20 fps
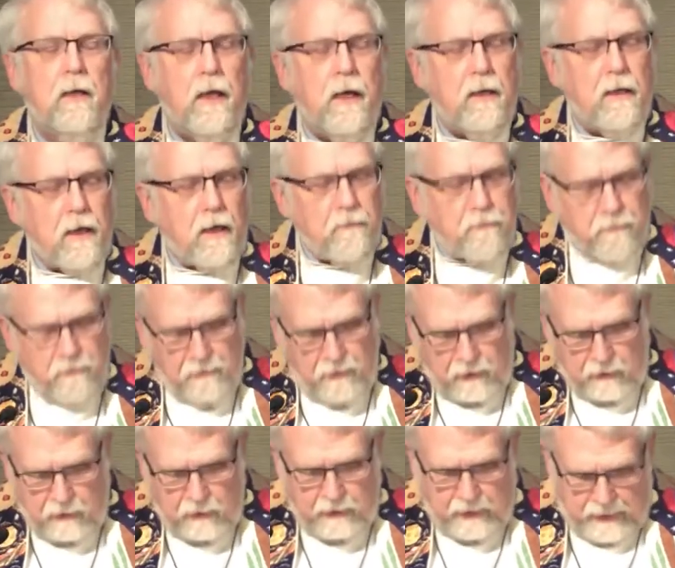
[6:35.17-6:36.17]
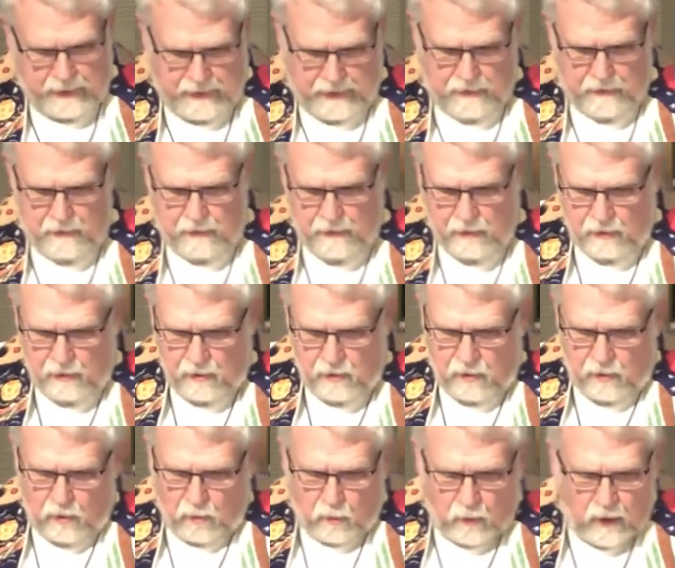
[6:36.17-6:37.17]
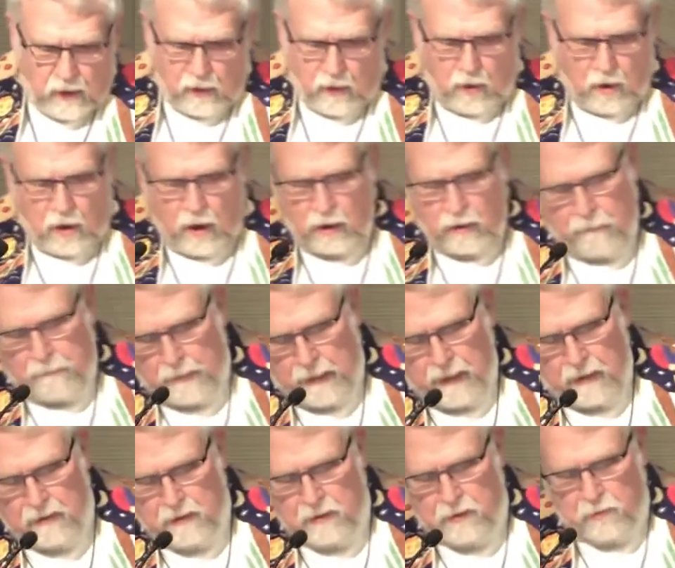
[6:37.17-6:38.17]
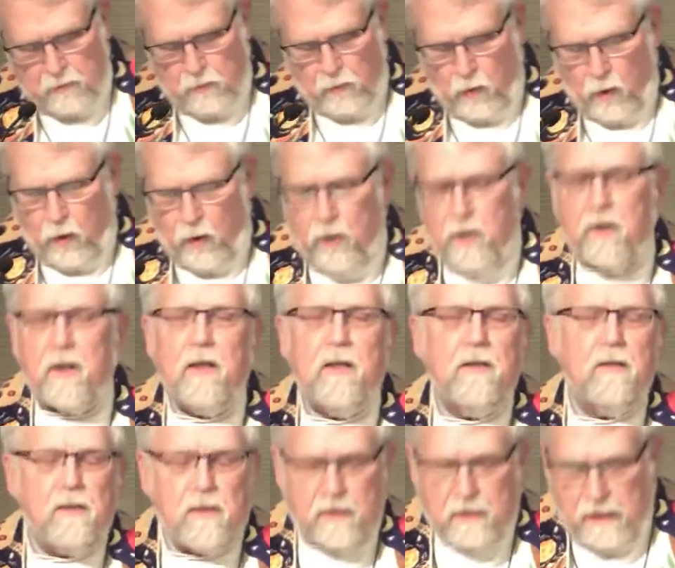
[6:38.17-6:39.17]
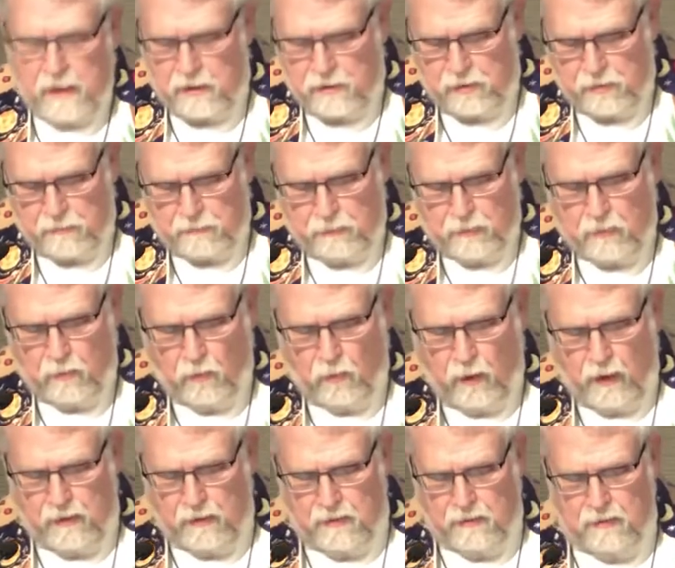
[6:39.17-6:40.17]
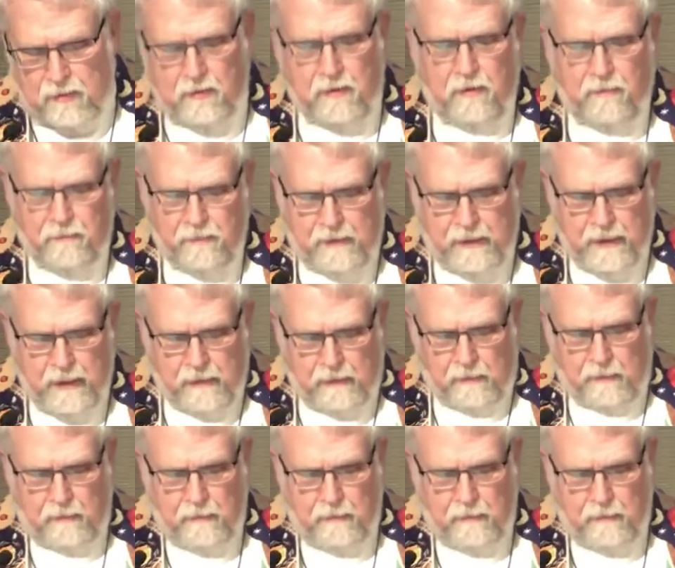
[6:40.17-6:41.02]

and I flung again, while all about us roared the insatiable waters of death."